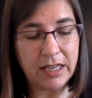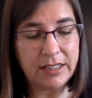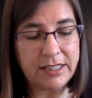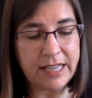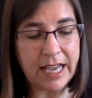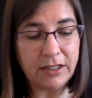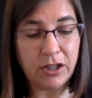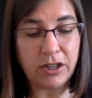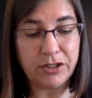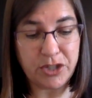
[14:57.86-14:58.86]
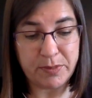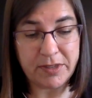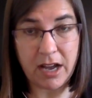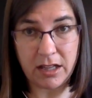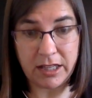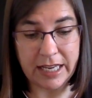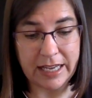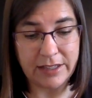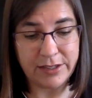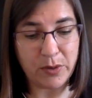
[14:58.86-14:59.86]
Dad called ship's holiday
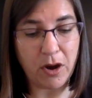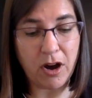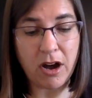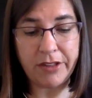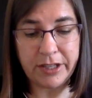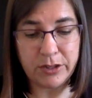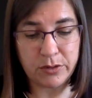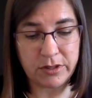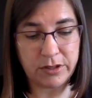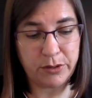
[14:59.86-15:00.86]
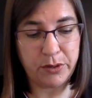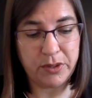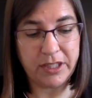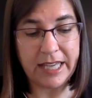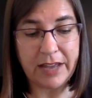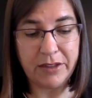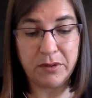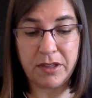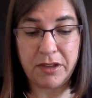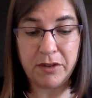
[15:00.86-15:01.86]
so all the interested crew could gather in the
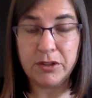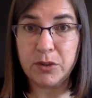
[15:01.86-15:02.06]
theater to